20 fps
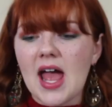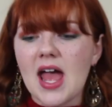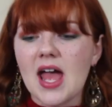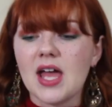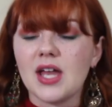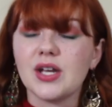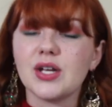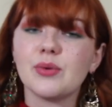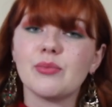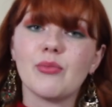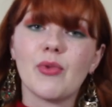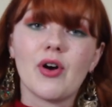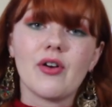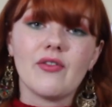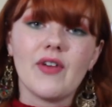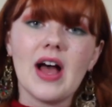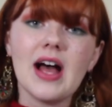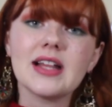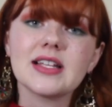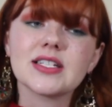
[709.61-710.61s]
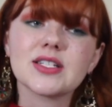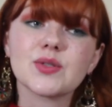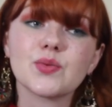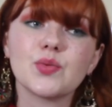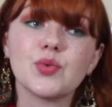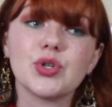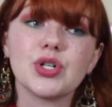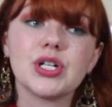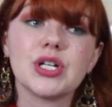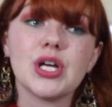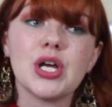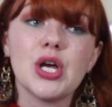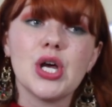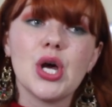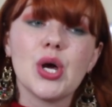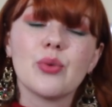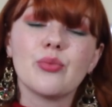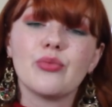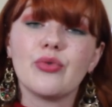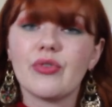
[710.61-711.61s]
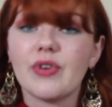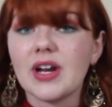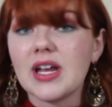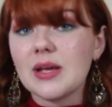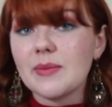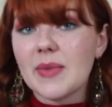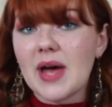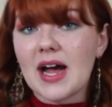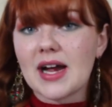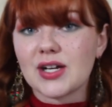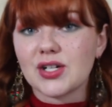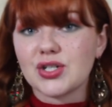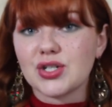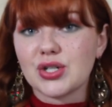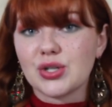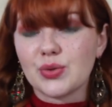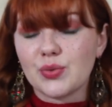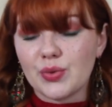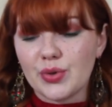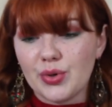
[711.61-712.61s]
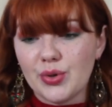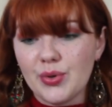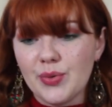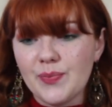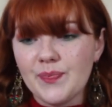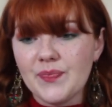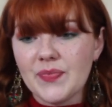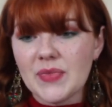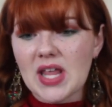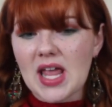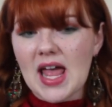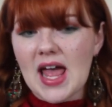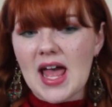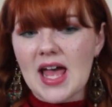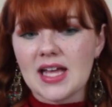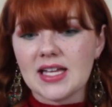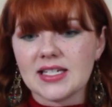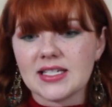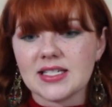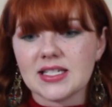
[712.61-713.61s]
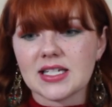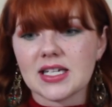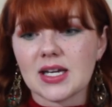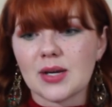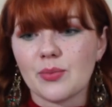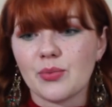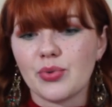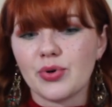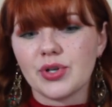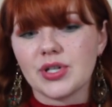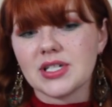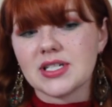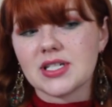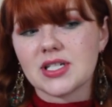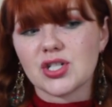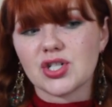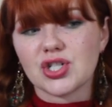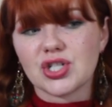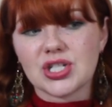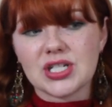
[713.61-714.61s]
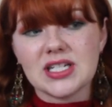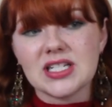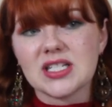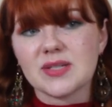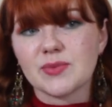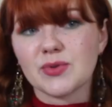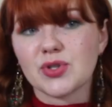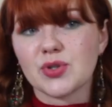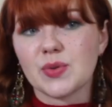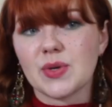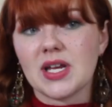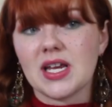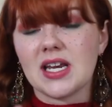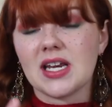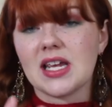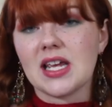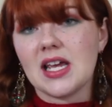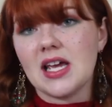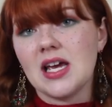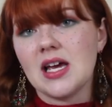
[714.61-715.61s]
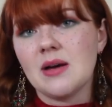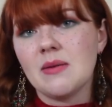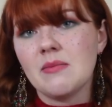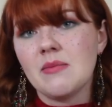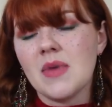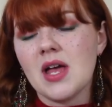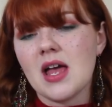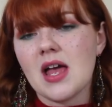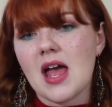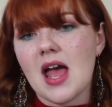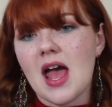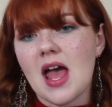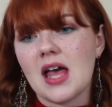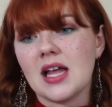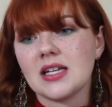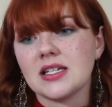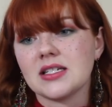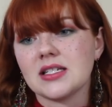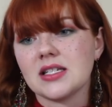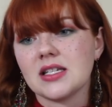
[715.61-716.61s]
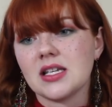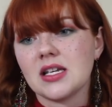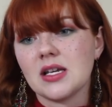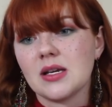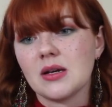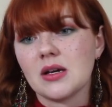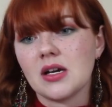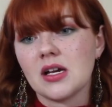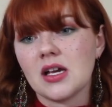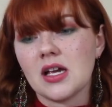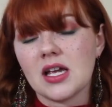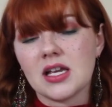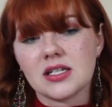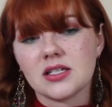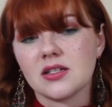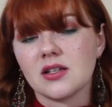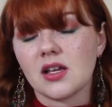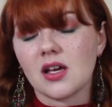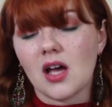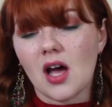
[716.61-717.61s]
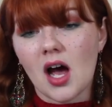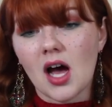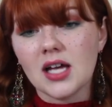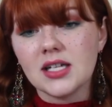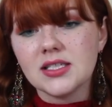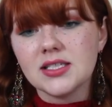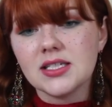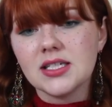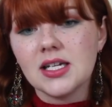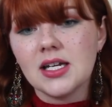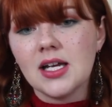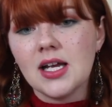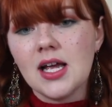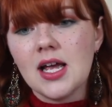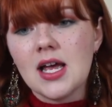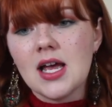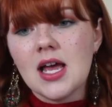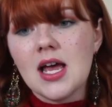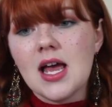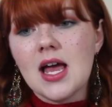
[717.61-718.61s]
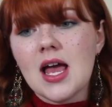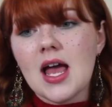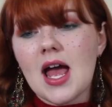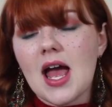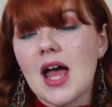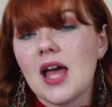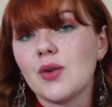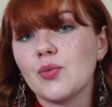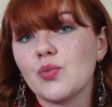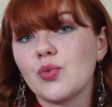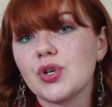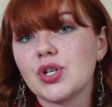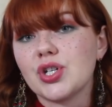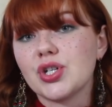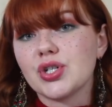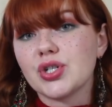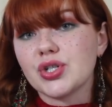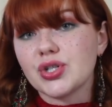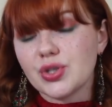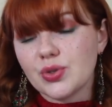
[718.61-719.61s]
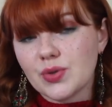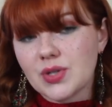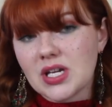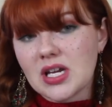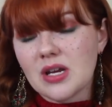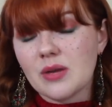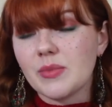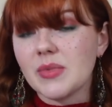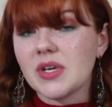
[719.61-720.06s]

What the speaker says: and Marvalous would bring it back into the room and put sheets between him and the end of the gun and would shoot